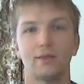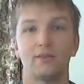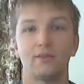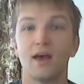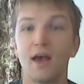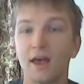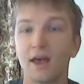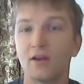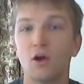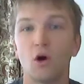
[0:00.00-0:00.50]

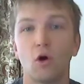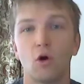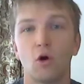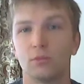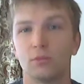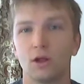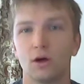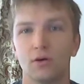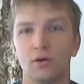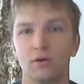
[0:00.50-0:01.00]
10 ohm
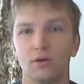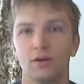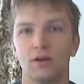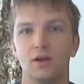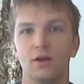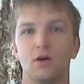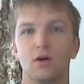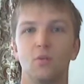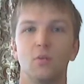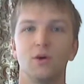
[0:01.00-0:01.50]
load,
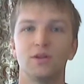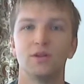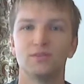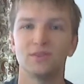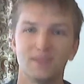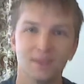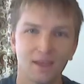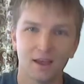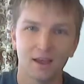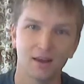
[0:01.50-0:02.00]
once
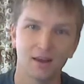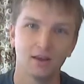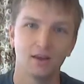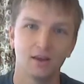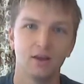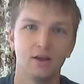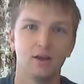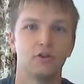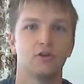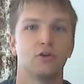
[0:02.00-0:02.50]
again,
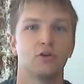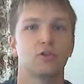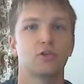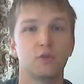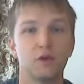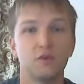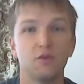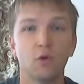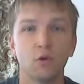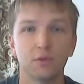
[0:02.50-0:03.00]
your
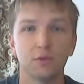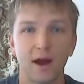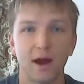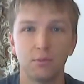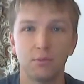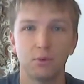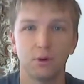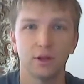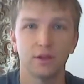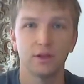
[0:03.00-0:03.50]
3 volt
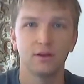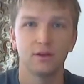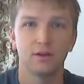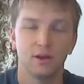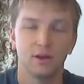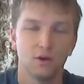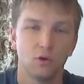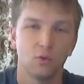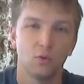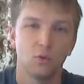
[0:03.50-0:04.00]
output
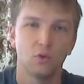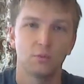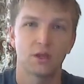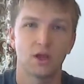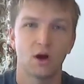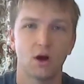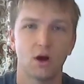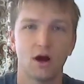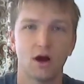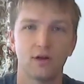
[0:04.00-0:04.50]
will be
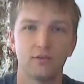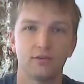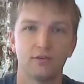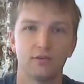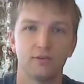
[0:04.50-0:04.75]
off.